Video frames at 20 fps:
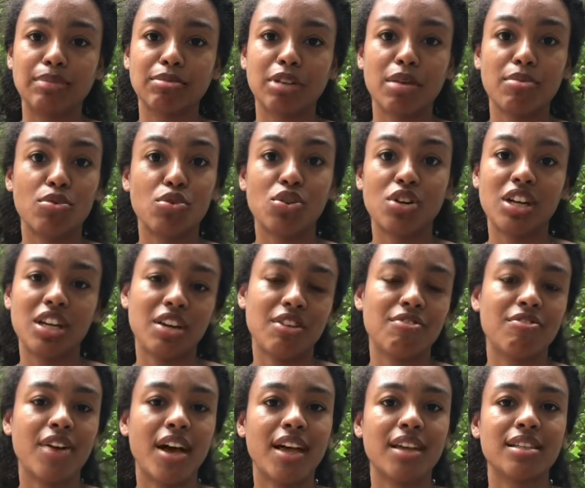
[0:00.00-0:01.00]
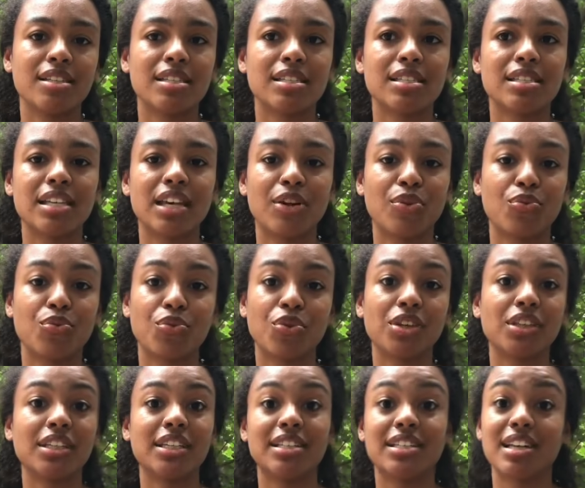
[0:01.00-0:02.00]
community events. It
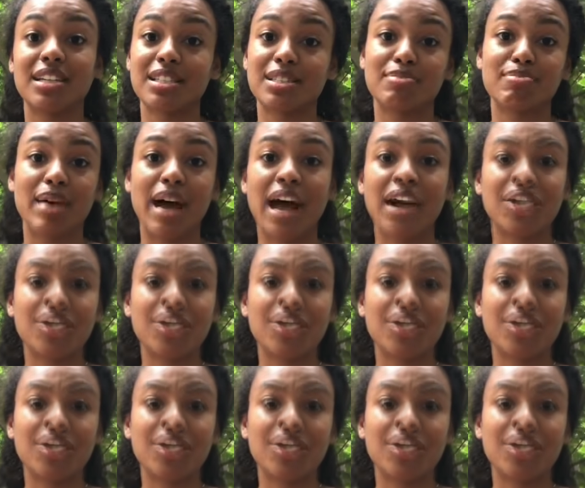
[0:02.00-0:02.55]
really doesn't matter.